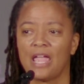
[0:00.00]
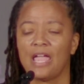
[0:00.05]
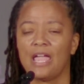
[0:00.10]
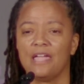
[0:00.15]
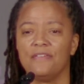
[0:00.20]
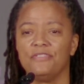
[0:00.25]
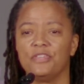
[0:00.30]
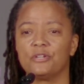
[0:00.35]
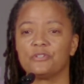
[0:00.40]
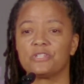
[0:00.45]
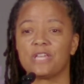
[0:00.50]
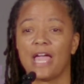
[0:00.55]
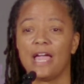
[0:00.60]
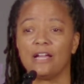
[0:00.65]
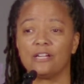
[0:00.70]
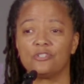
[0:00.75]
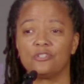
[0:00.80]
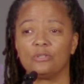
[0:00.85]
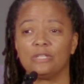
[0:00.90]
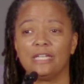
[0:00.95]
And there's
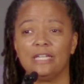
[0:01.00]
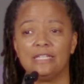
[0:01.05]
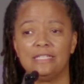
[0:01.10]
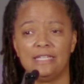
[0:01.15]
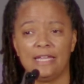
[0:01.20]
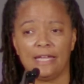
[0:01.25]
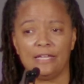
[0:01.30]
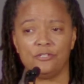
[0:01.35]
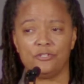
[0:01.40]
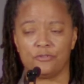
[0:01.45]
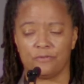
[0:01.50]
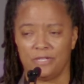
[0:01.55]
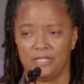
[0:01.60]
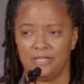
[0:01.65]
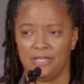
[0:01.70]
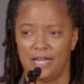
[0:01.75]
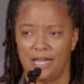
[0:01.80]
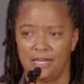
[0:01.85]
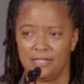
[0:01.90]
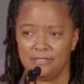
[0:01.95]
actually a danger in
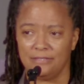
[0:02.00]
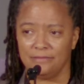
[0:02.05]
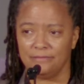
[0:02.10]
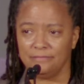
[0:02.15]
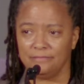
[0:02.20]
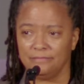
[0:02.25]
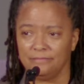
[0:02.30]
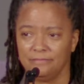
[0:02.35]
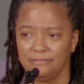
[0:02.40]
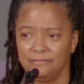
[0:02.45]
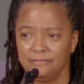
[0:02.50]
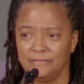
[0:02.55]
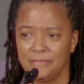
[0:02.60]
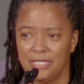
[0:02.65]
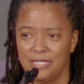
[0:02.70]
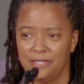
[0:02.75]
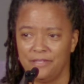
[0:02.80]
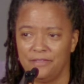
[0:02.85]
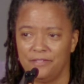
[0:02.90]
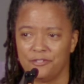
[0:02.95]
that.
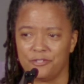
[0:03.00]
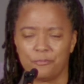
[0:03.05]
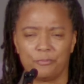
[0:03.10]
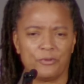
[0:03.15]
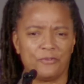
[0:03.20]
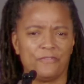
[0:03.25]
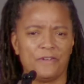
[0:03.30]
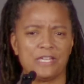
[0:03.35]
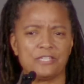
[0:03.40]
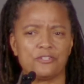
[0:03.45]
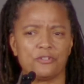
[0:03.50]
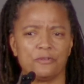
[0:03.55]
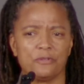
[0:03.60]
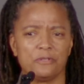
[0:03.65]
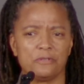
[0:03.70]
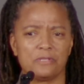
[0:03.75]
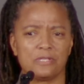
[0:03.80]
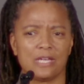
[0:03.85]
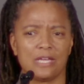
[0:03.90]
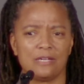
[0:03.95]
There's a professor who
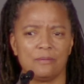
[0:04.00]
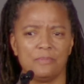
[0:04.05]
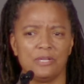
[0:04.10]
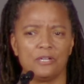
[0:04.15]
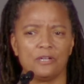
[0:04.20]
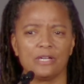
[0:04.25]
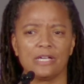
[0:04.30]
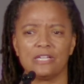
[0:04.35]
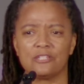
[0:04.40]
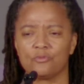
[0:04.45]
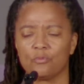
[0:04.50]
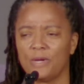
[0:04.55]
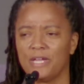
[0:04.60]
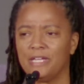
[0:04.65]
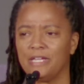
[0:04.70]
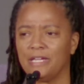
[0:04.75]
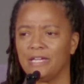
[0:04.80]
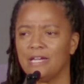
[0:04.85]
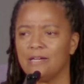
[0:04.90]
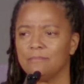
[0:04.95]
said America is
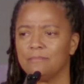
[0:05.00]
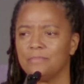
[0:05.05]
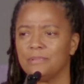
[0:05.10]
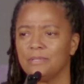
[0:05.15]
waking up